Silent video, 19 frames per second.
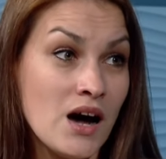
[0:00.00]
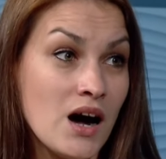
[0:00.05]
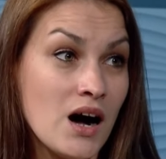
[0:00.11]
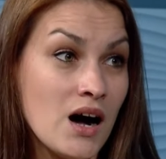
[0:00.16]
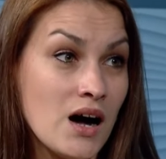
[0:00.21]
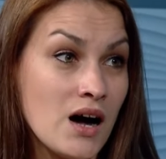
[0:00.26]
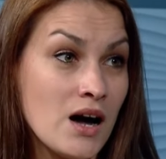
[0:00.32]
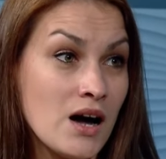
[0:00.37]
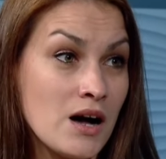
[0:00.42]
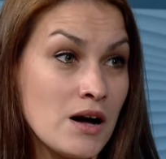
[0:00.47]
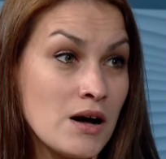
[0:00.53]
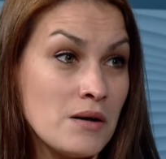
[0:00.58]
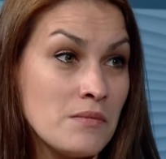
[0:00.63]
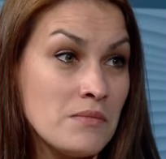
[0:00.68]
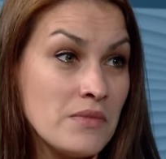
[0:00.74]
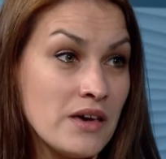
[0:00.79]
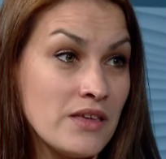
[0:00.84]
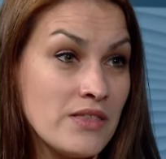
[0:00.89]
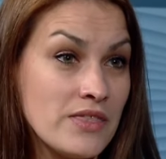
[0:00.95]

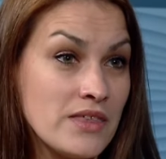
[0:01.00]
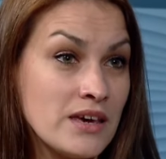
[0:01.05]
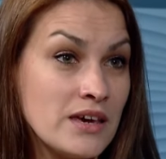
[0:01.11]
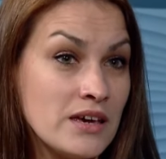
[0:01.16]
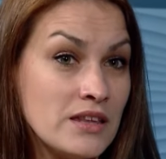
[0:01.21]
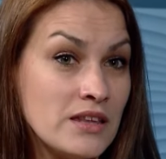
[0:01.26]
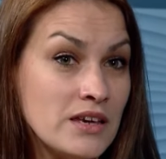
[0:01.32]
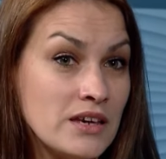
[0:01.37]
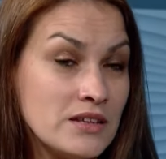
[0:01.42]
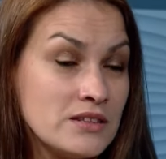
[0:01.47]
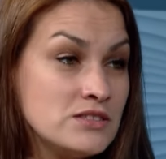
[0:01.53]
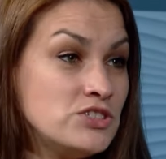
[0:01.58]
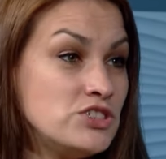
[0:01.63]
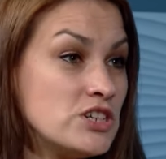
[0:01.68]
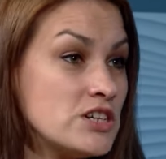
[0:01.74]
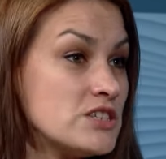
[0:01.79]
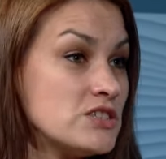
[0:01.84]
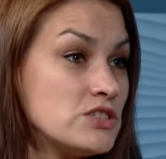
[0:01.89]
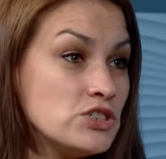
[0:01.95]
And then in
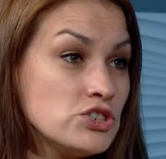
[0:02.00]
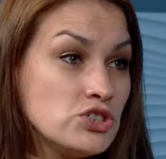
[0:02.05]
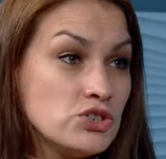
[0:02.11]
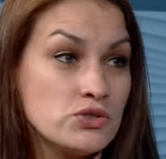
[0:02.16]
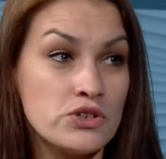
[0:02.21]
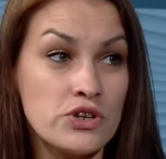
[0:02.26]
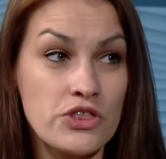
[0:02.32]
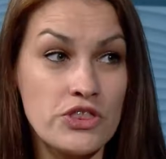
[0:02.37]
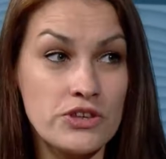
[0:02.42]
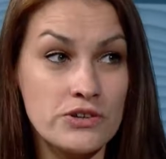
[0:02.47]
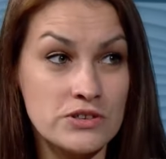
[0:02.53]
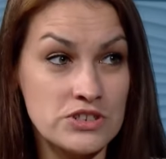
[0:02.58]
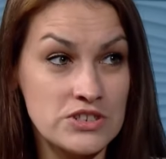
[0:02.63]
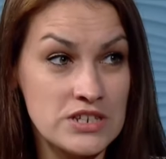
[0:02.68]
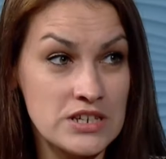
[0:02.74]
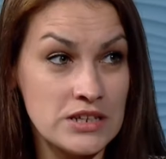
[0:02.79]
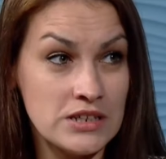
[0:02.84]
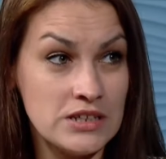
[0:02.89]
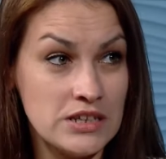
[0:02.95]
just a short
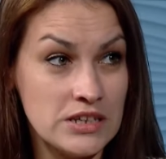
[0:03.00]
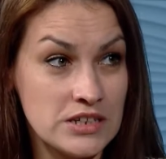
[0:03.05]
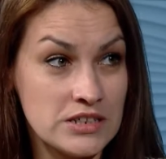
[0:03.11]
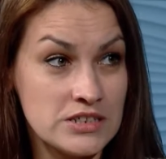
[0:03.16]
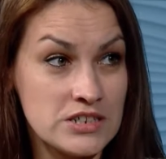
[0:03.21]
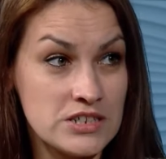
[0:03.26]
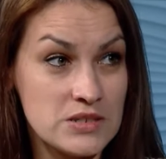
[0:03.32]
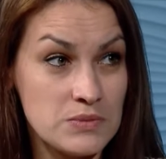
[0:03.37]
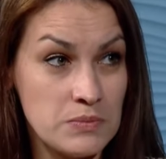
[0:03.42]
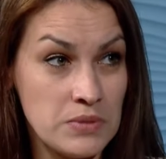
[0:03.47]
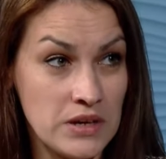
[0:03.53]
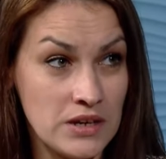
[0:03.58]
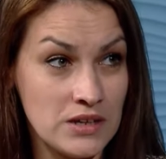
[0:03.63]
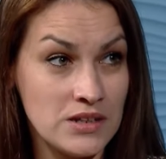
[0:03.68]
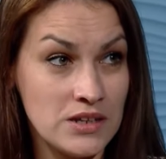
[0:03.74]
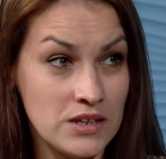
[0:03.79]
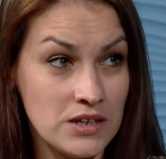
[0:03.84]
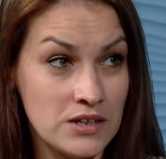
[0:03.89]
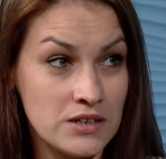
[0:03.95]
13 years being
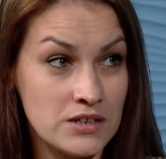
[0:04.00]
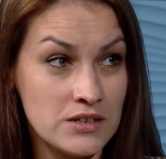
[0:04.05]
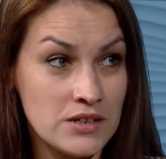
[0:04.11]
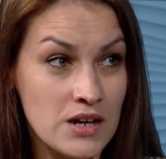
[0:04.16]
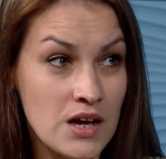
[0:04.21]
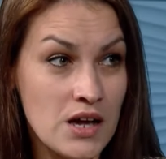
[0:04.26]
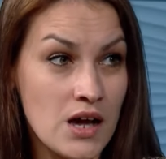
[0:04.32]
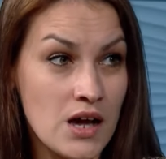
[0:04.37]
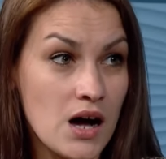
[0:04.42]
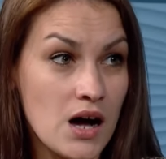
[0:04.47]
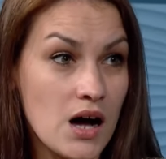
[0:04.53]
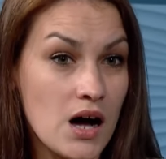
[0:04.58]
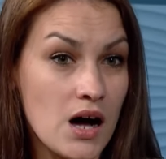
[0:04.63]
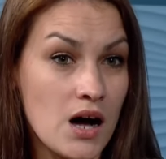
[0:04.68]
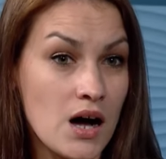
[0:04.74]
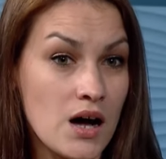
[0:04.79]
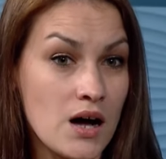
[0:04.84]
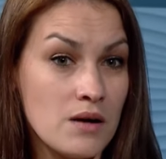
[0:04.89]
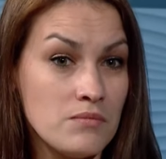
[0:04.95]
here,
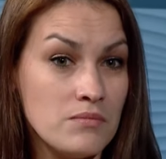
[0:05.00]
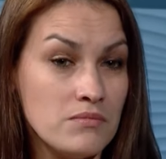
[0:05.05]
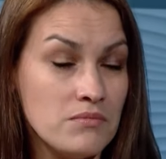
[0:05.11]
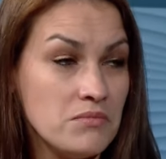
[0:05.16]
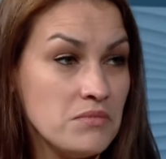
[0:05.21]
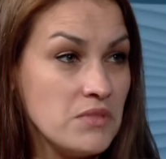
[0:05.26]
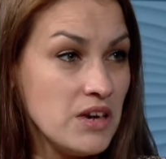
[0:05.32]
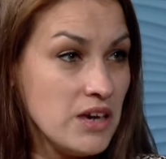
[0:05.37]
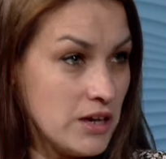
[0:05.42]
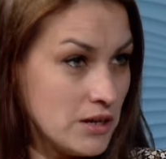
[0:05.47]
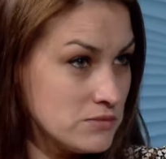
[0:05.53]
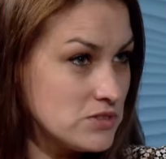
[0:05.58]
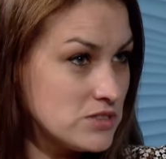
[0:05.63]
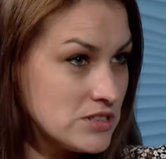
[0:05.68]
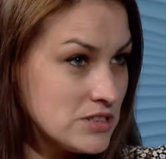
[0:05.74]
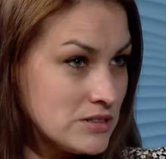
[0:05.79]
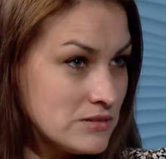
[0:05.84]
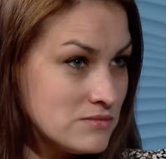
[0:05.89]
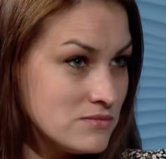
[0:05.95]

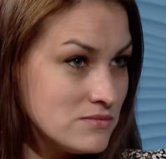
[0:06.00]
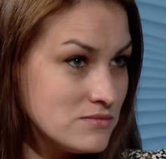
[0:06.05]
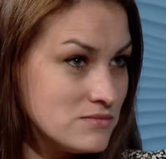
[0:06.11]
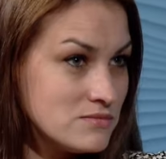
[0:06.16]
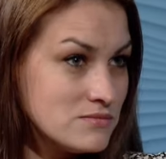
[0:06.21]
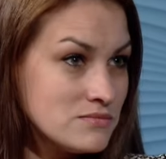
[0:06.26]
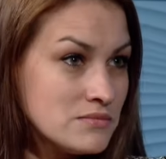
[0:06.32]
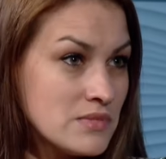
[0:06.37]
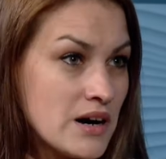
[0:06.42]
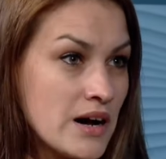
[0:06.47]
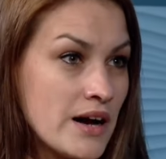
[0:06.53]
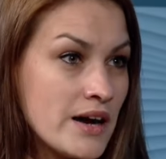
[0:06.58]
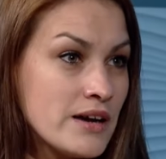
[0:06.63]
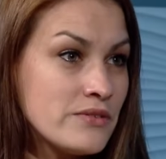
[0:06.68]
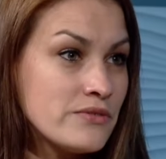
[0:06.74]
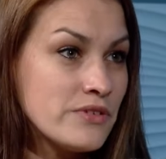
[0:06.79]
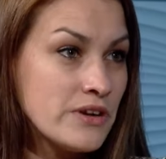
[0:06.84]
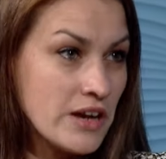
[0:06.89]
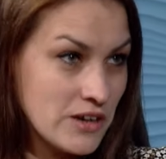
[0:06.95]
Hampton, my
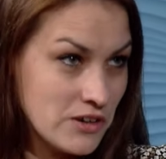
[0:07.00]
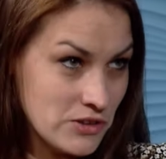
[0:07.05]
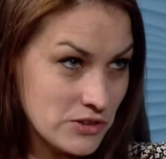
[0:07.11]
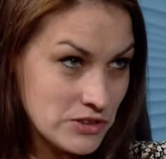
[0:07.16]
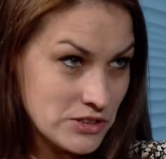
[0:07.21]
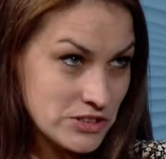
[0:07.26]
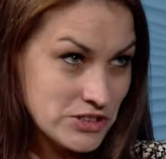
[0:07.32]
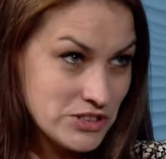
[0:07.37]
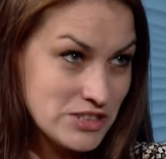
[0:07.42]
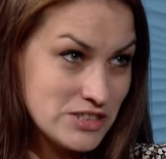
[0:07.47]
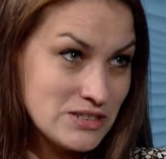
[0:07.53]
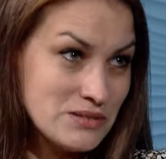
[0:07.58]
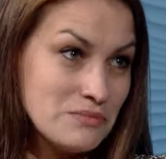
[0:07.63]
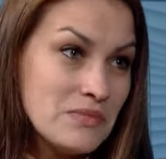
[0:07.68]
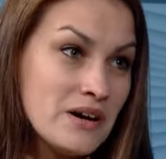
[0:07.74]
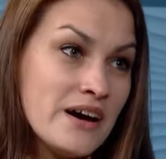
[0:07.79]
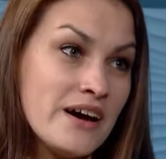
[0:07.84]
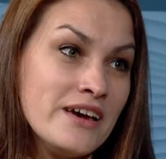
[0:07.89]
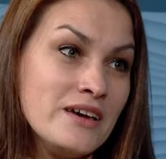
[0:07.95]
regulars,
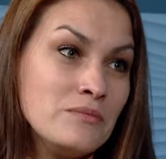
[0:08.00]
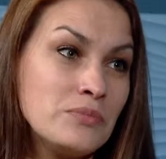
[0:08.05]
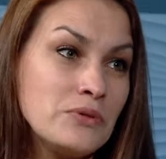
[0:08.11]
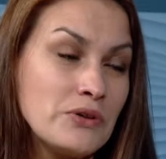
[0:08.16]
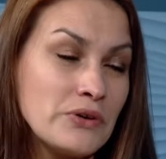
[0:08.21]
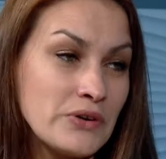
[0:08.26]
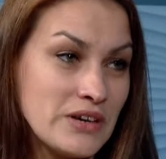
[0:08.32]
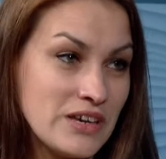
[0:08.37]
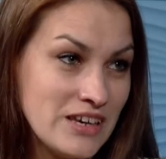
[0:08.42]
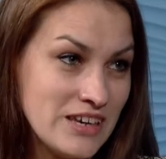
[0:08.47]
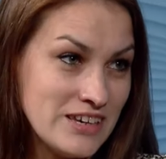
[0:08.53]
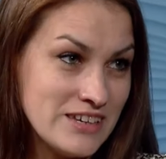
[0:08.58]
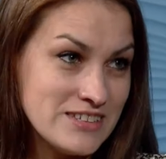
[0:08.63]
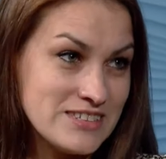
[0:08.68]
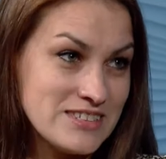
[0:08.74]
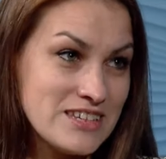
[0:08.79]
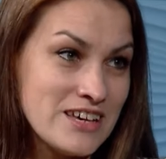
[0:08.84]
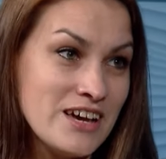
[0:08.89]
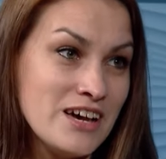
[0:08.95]
my
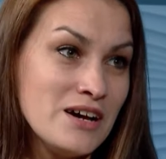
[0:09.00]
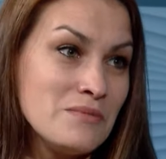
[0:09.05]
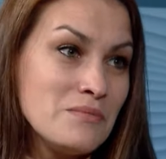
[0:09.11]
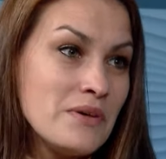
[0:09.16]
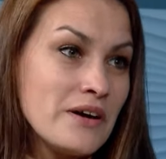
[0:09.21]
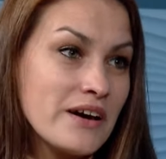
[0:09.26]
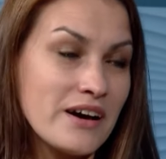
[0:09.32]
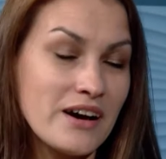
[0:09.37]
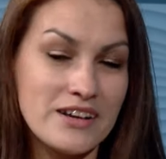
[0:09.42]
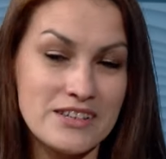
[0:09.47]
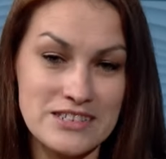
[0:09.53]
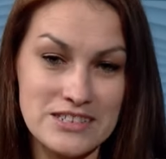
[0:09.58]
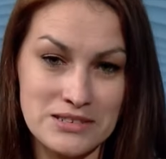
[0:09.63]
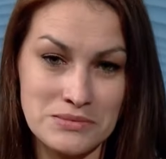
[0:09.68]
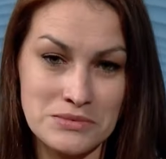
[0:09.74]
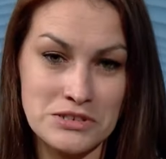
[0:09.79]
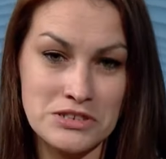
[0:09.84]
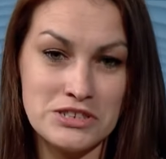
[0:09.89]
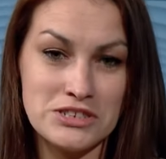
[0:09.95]
employees, my
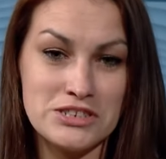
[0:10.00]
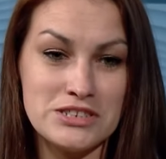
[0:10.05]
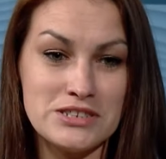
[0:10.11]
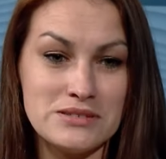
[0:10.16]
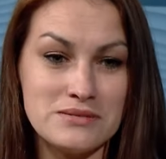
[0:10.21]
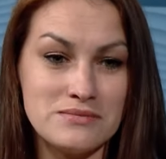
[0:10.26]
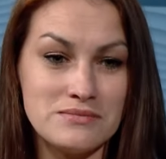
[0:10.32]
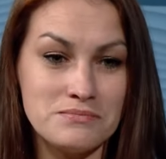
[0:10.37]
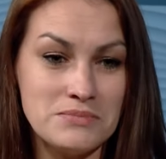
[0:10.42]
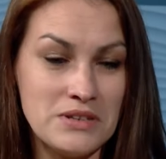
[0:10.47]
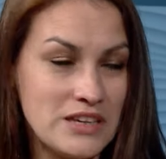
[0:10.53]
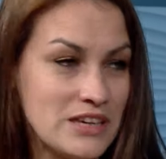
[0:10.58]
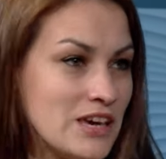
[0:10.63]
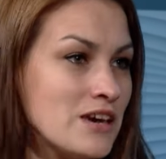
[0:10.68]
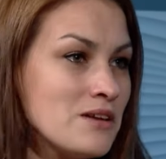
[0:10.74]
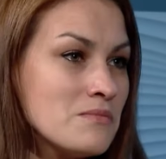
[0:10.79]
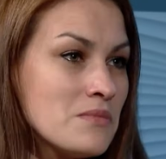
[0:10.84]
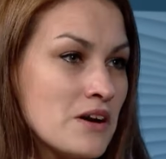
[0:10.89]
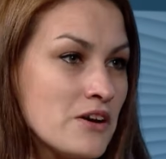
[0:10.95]
customers
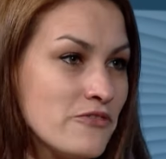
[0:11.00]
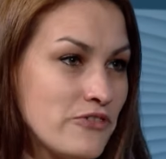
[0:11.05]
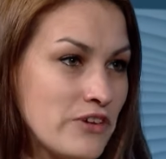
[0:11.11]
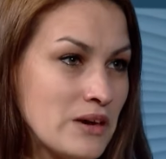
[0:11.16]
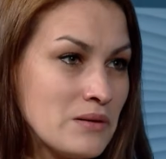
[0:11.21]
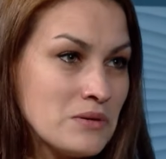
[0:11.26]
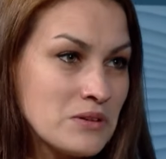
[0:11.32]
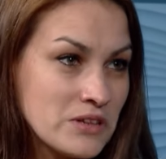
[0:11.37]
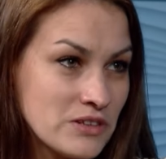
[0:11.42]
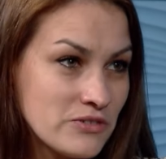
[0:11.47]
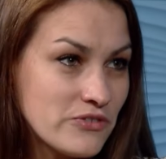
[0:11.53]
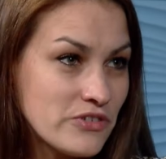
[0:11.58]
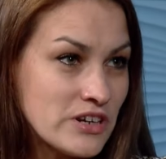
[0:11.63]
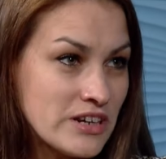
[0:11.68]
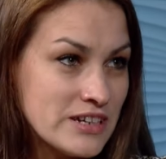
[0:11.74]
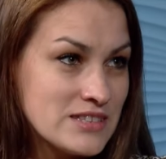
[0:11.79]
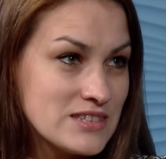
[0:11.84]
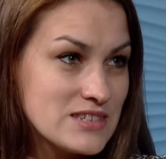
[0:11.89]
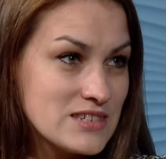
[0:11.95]
became my family and
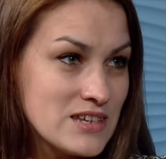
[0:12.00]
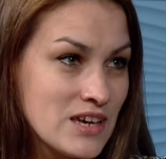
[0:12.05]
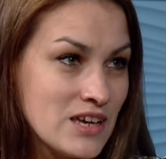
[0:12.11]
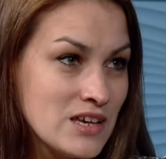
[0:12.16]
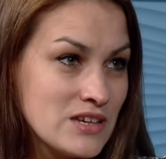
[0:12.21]
friends.